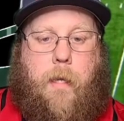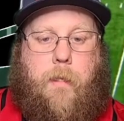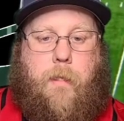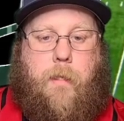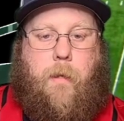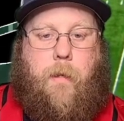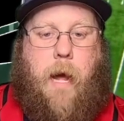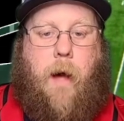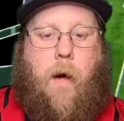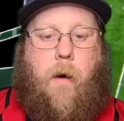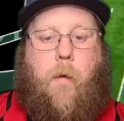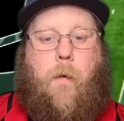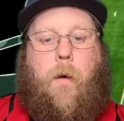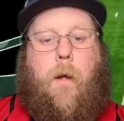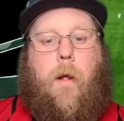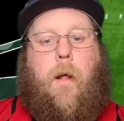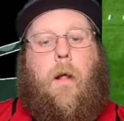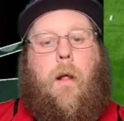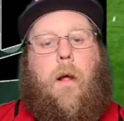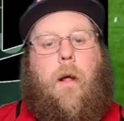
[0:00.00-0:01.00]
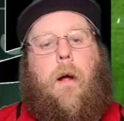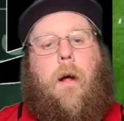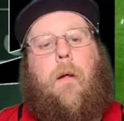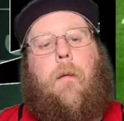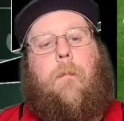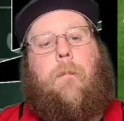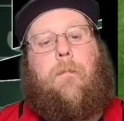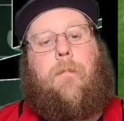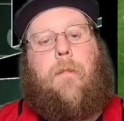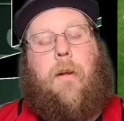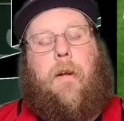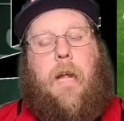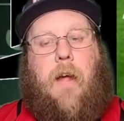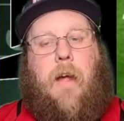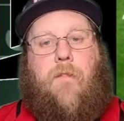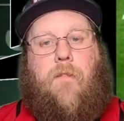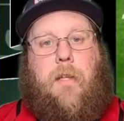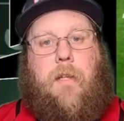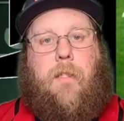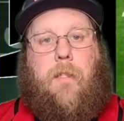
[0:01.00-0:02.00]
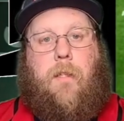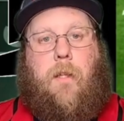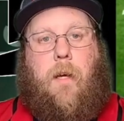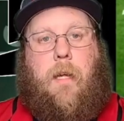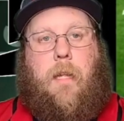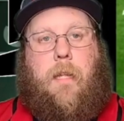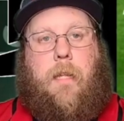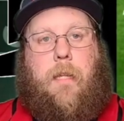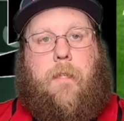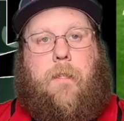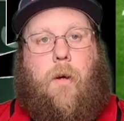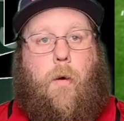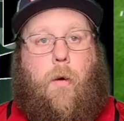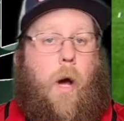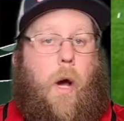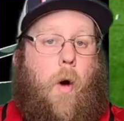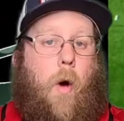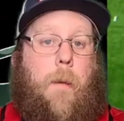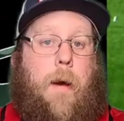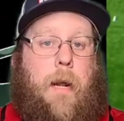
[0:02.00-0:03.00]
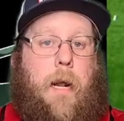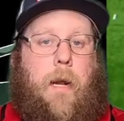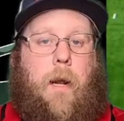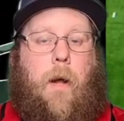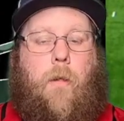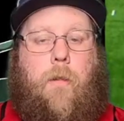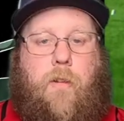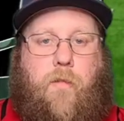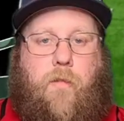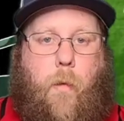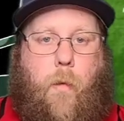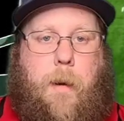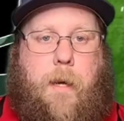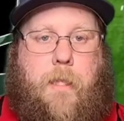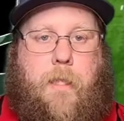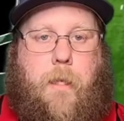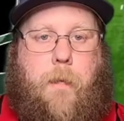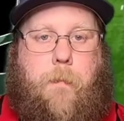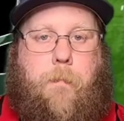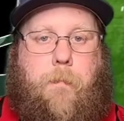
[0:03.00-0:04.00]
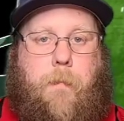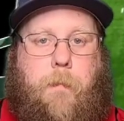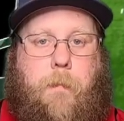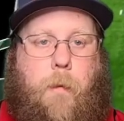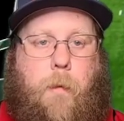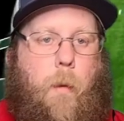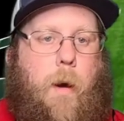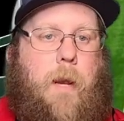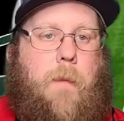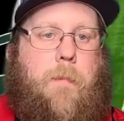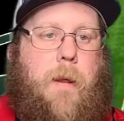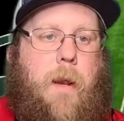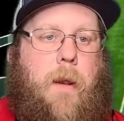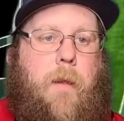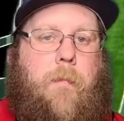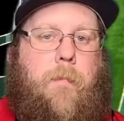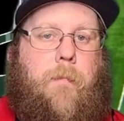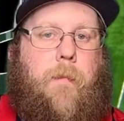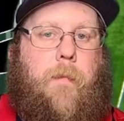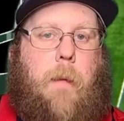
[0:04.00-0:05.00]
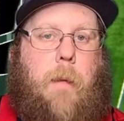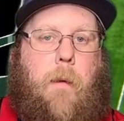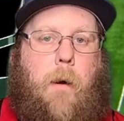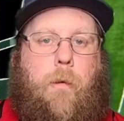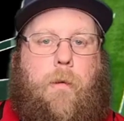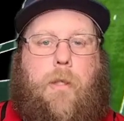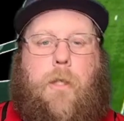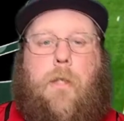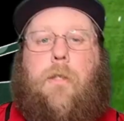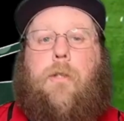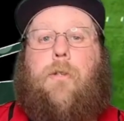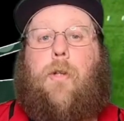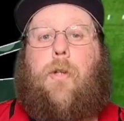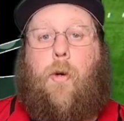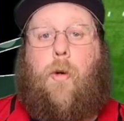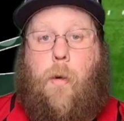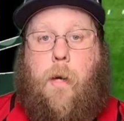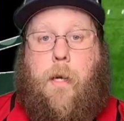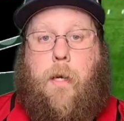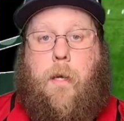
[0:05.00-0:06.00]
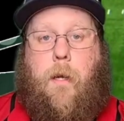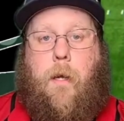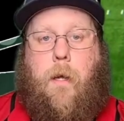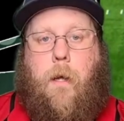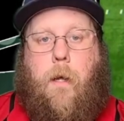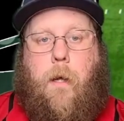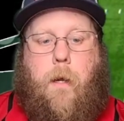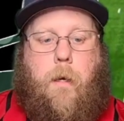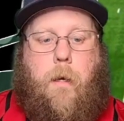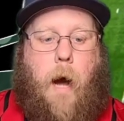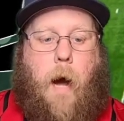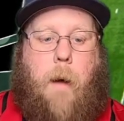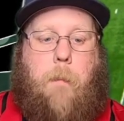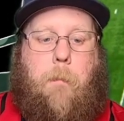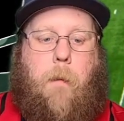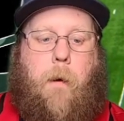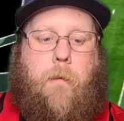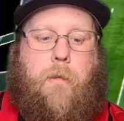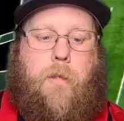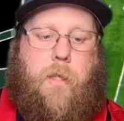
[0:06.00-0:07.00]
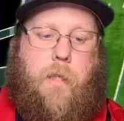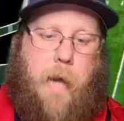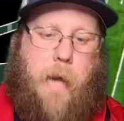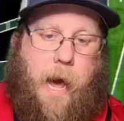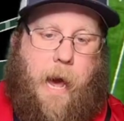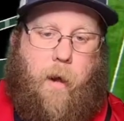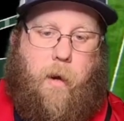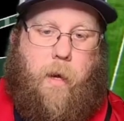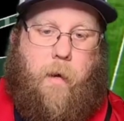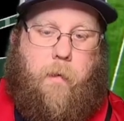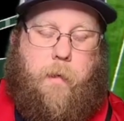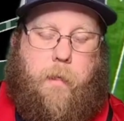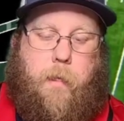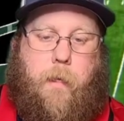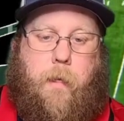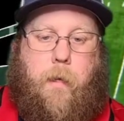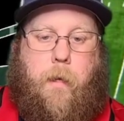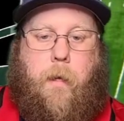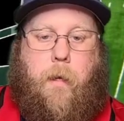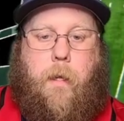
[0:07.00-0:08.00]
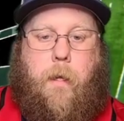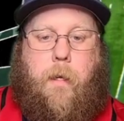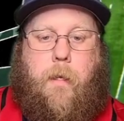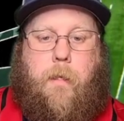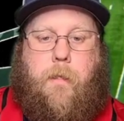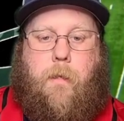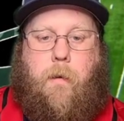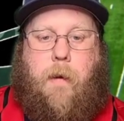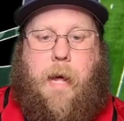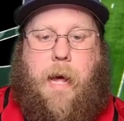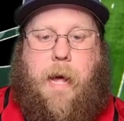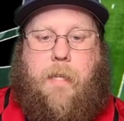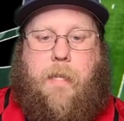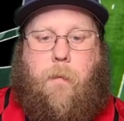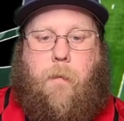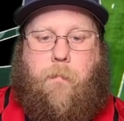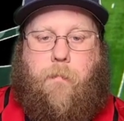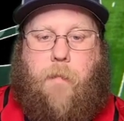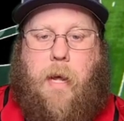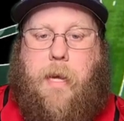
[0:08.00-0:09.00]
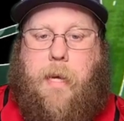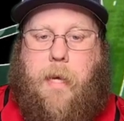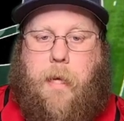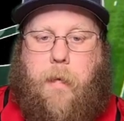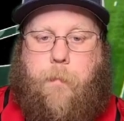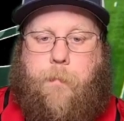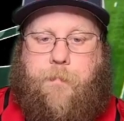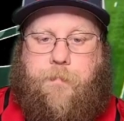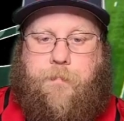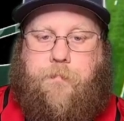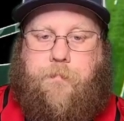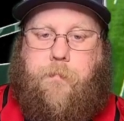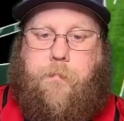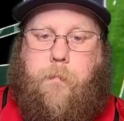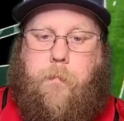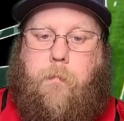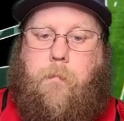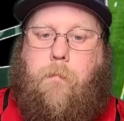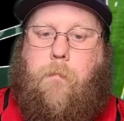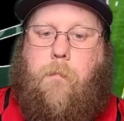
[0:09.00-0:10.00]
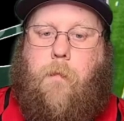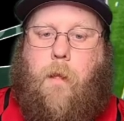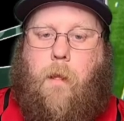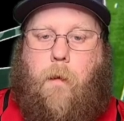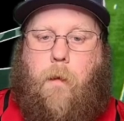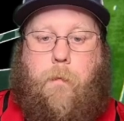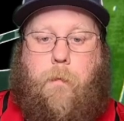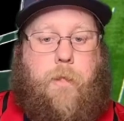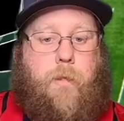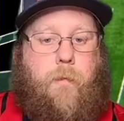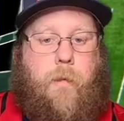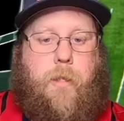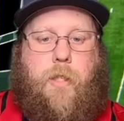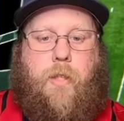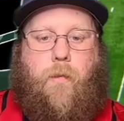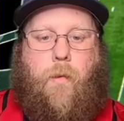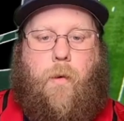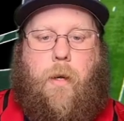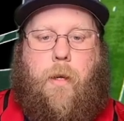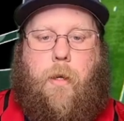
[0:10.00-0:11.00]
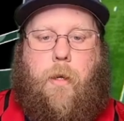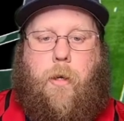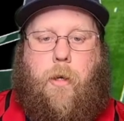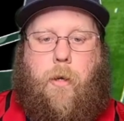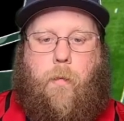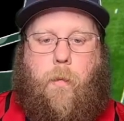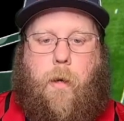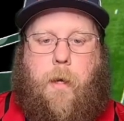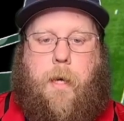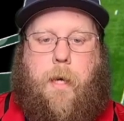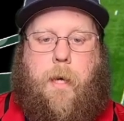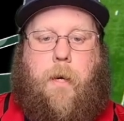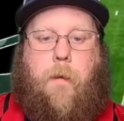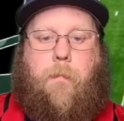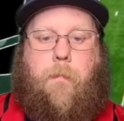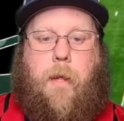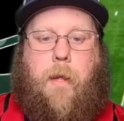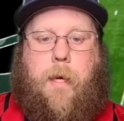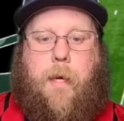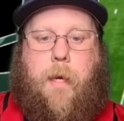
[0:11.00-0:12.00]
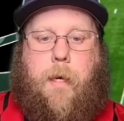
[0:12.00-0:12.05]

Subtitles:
So now the defense is looking at this going, oh man, I know this formation, but wait a minute, they motioned to it, not motioned out of it. So it has them thinking, which is what you want to do. You want to get them thinking.